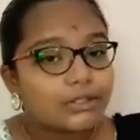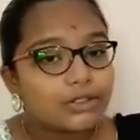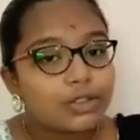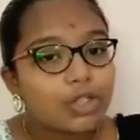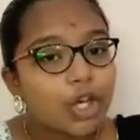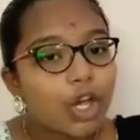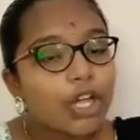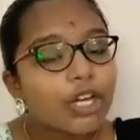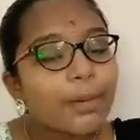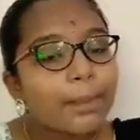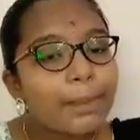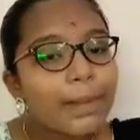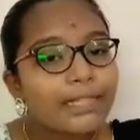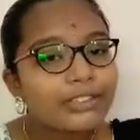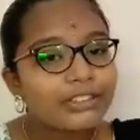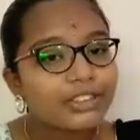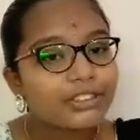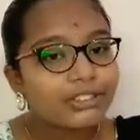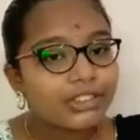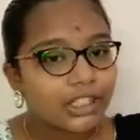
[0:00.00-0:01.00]

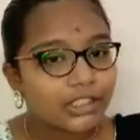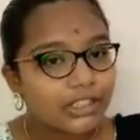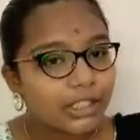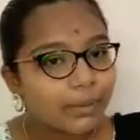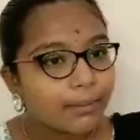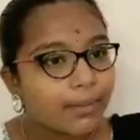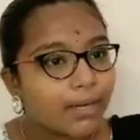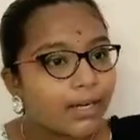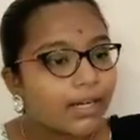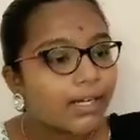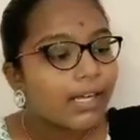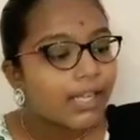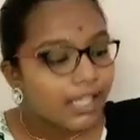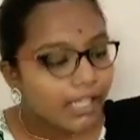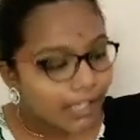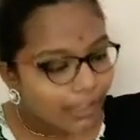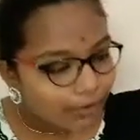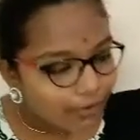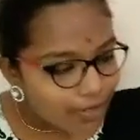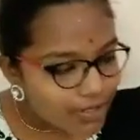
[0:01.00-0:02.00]
Chloroplast is nothing but it
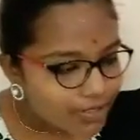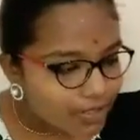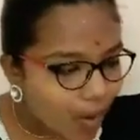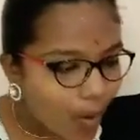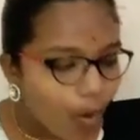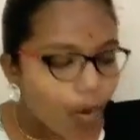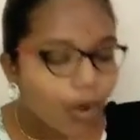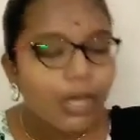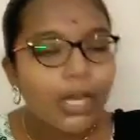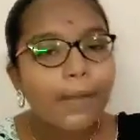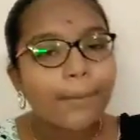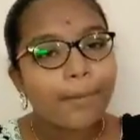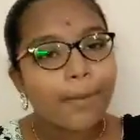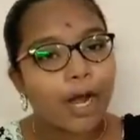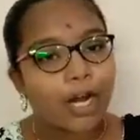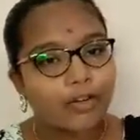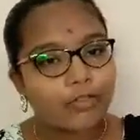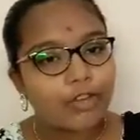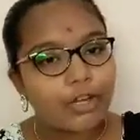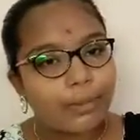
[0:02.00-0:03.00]
is the only
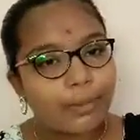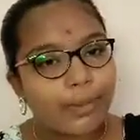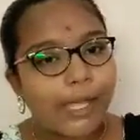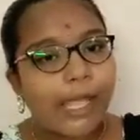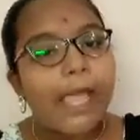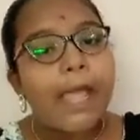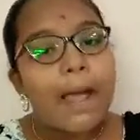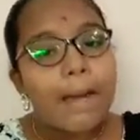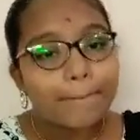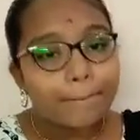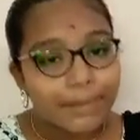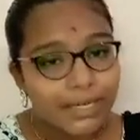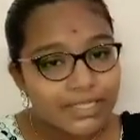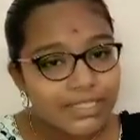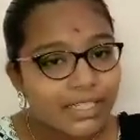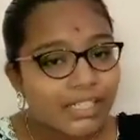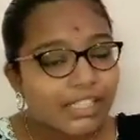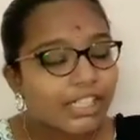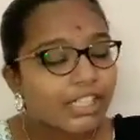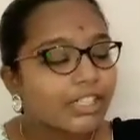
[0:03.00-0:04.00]
part will be
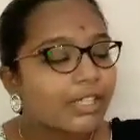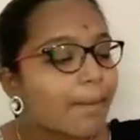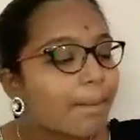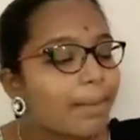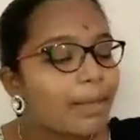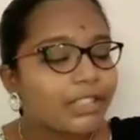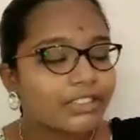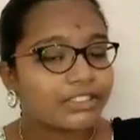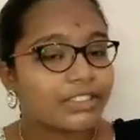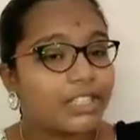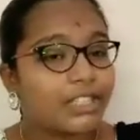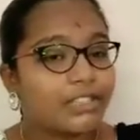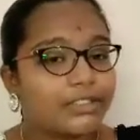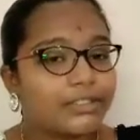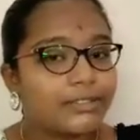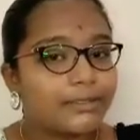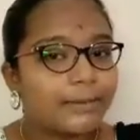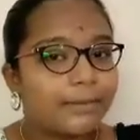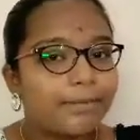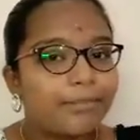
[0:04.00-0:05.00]
present in the
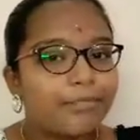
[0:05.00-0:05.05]
plastocytes.